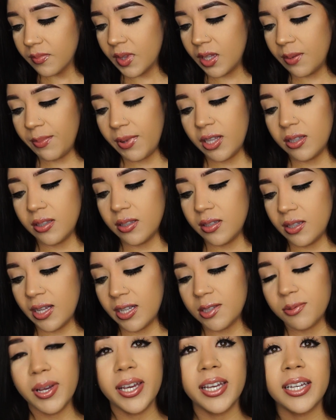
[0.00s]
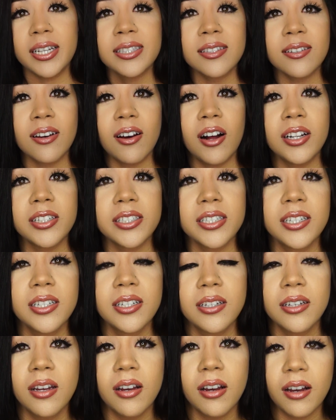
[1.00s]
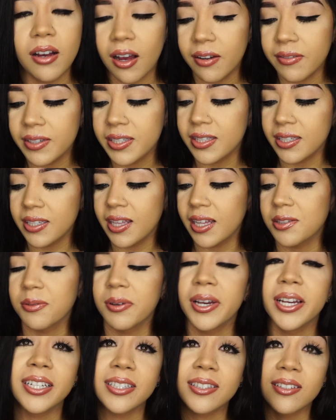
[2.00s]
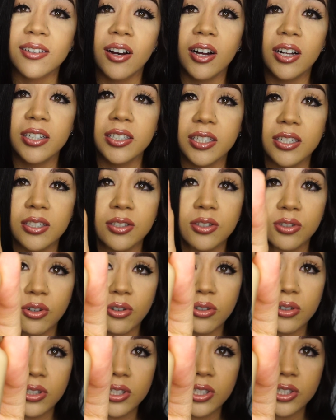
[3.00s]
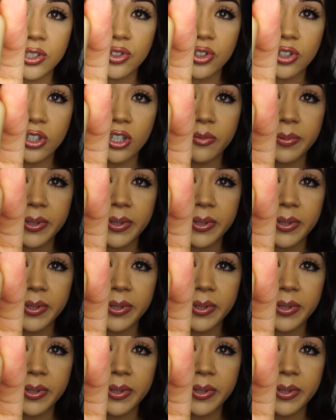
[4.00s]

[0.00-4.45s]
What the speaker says: I mean, that's why it's called, obviously that's why it's called Total Control,